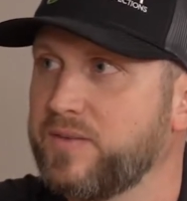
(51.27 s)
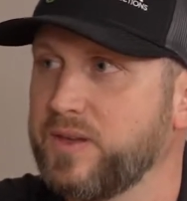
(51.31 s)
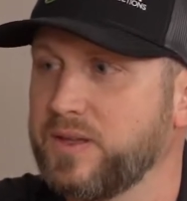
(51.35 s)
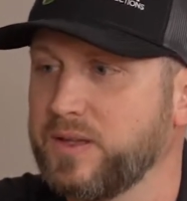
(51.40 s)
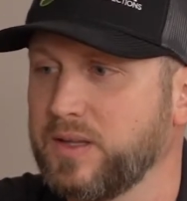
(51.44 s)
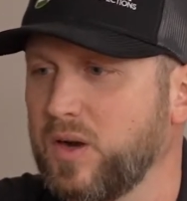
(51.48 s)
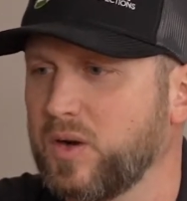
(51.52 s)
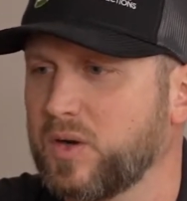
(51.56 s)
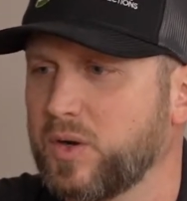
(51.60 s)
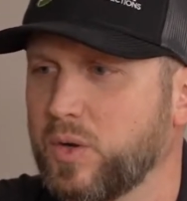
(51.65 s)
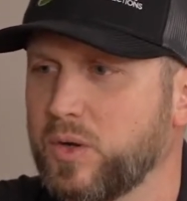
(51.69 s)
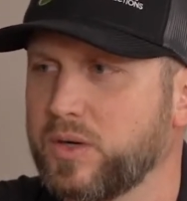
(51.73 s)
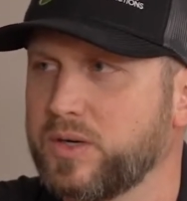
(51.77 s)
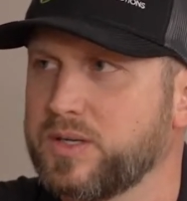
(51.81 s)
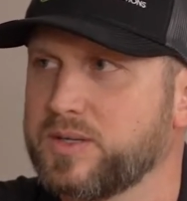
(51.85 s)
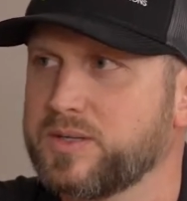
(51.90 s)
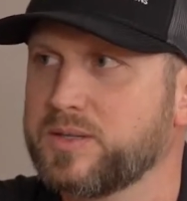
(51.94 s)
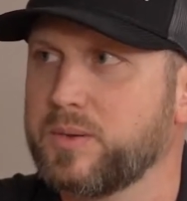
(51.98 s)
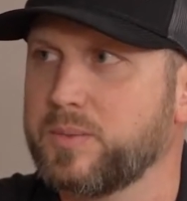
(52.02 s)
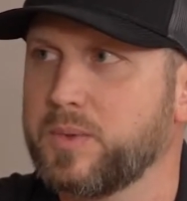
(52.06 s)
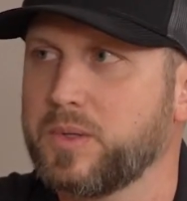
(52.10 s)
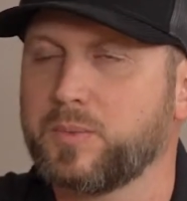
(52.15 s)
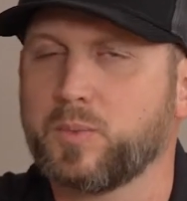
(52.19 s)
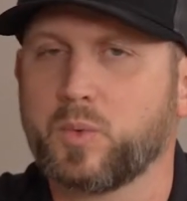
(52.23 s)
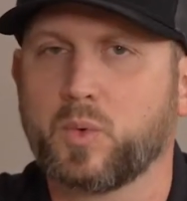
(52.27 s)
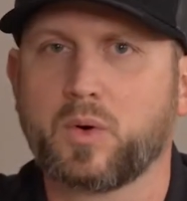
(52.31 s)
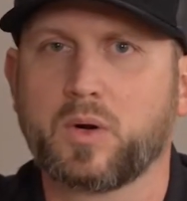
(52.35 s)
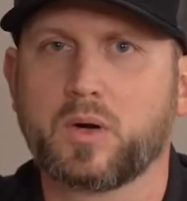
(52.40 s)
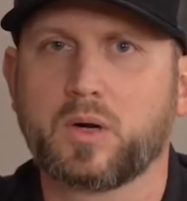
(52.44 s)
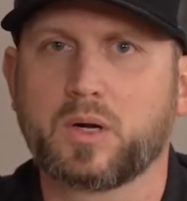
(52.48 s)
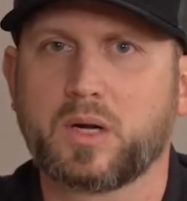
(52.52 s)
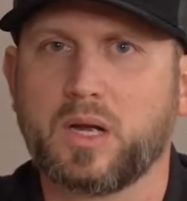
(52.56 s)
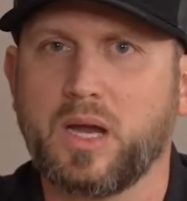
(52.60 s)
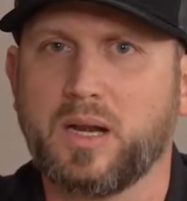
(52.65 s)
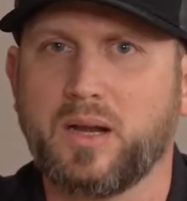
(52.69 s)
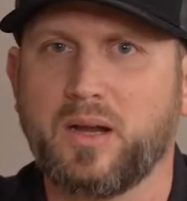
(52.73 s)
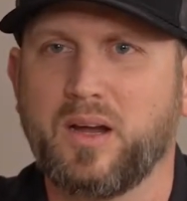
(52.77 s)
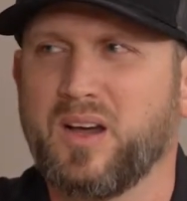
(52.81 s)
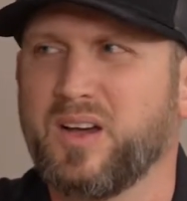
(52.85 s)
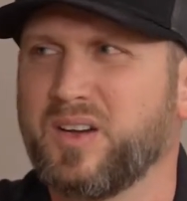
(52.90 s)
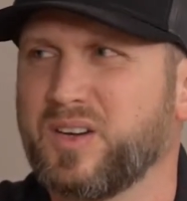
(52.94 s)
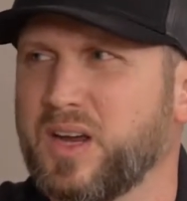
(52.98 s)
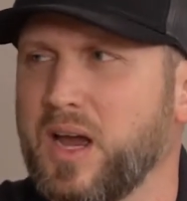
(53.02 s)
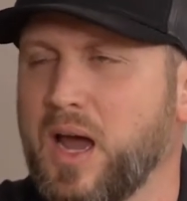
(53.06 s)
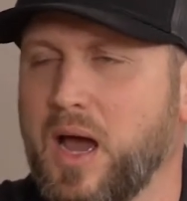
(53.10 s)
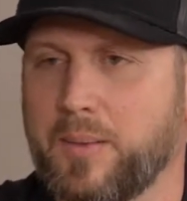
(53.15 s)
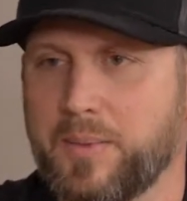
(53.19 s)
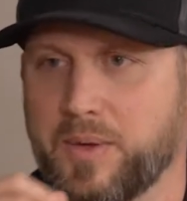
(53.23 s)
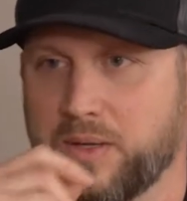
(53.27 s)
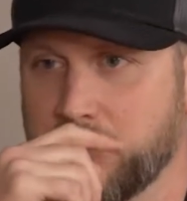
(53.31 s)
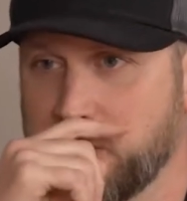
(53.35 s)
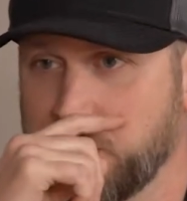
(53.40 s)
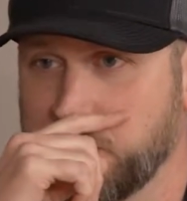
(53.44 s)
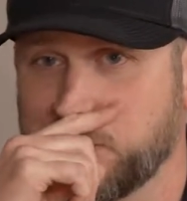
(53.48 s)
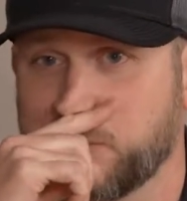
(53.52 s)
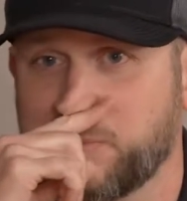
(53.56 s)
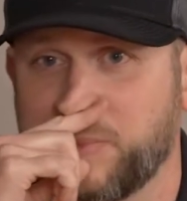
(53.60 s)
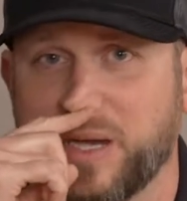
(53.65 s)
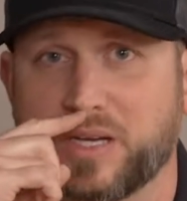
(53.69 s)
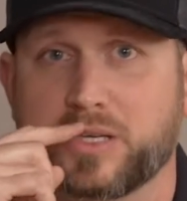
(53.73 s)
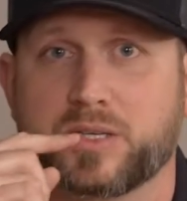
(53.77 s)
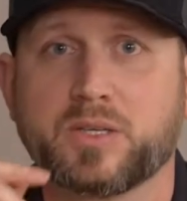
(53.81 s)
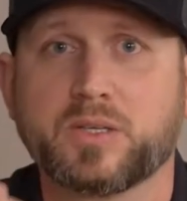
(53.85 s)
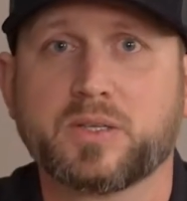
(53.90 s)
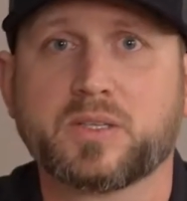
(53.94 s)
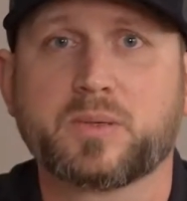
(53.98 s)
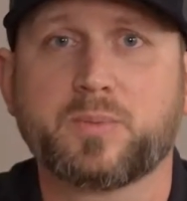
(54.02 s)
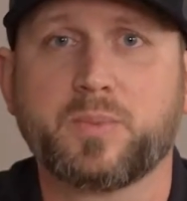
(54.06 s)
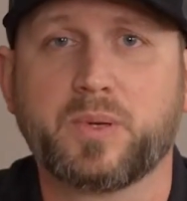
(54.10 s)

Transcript: and then I'll go into some of the more kind of uncommon inspections.